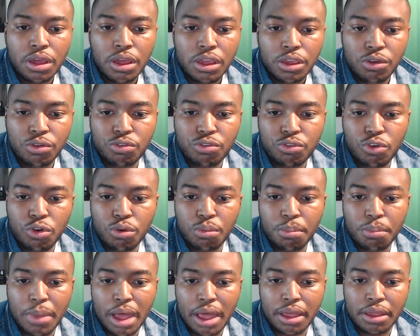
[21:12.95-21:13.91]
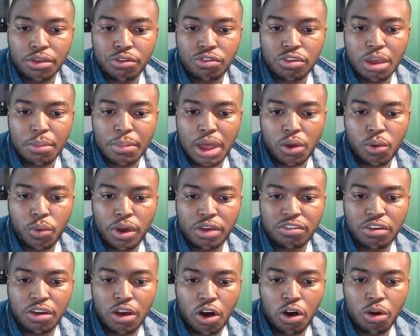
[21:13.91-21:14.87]
You skipped my
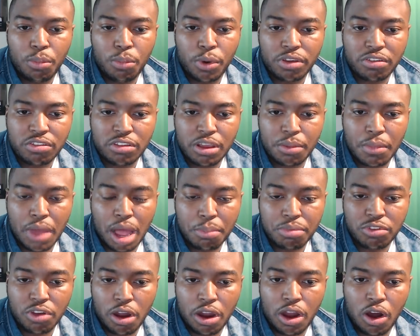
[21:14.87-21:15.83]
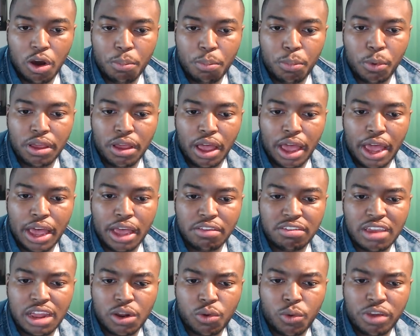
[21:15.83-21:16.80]
question. Oh, boy, Slim. I'm sorry. Oh, boy.
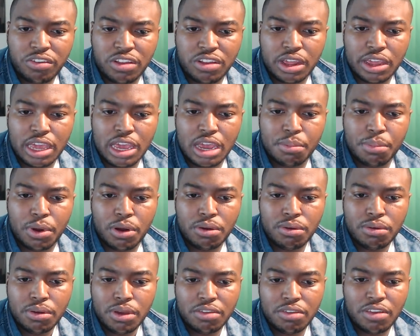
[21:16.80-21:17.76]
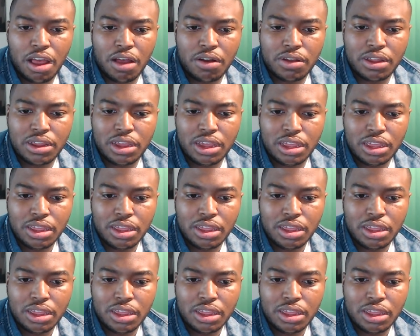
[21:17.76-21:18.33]
Say the question again, bro. It's all good.